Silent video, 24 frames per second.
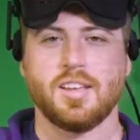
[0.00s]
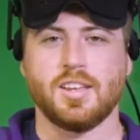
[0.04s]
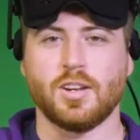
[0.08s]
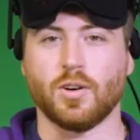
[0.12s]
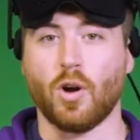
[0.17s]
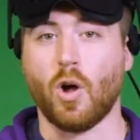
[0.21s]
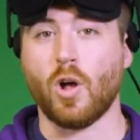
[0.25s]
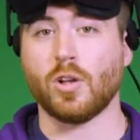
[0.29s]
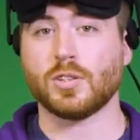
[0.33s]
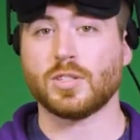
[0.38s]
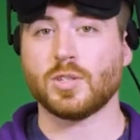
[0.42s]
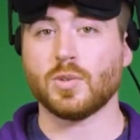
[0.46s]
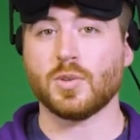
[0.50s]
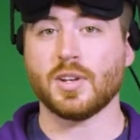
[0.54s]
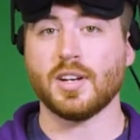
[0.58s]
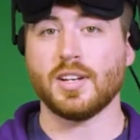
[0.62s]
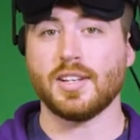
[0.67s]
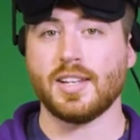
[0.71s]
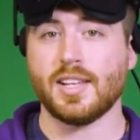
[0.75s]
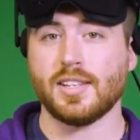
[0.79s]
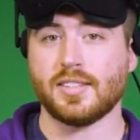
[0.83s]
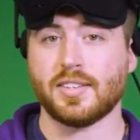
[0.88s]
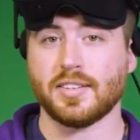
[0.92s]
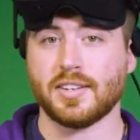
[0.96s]
You're also
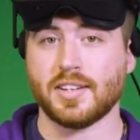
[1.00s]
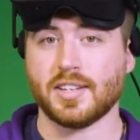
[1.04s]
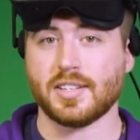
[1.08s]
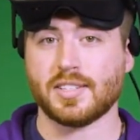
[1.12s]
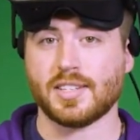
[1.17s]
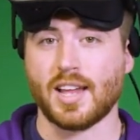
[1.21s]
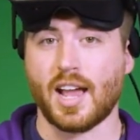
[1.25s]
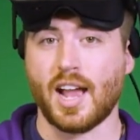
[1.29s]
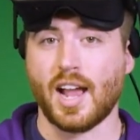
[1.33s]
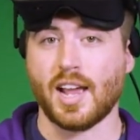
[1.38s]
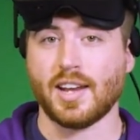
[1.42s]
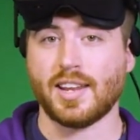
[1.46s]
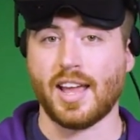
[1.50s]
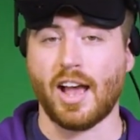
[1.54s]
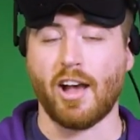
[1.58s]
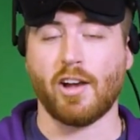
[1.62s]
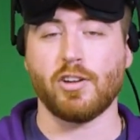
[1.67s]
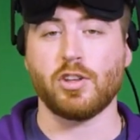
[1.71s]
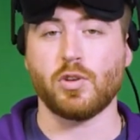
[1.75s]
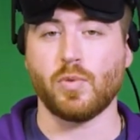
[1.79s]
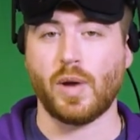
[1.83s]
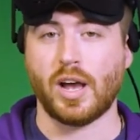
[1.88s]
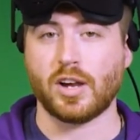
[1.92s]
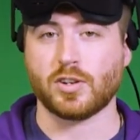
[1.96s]
going to need to decide
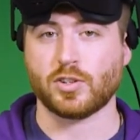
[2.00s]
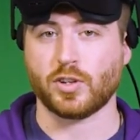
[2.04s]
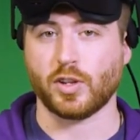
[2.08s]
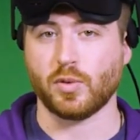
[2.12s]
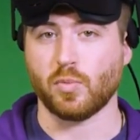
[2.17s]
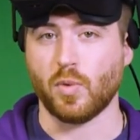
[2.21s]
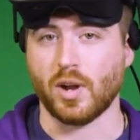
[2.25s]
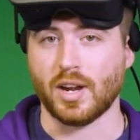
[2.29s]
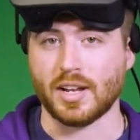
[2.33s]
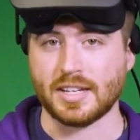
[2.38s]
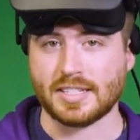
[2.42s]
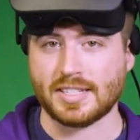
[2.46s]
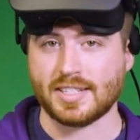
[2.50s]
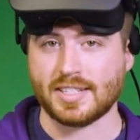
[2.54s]
how you actually want to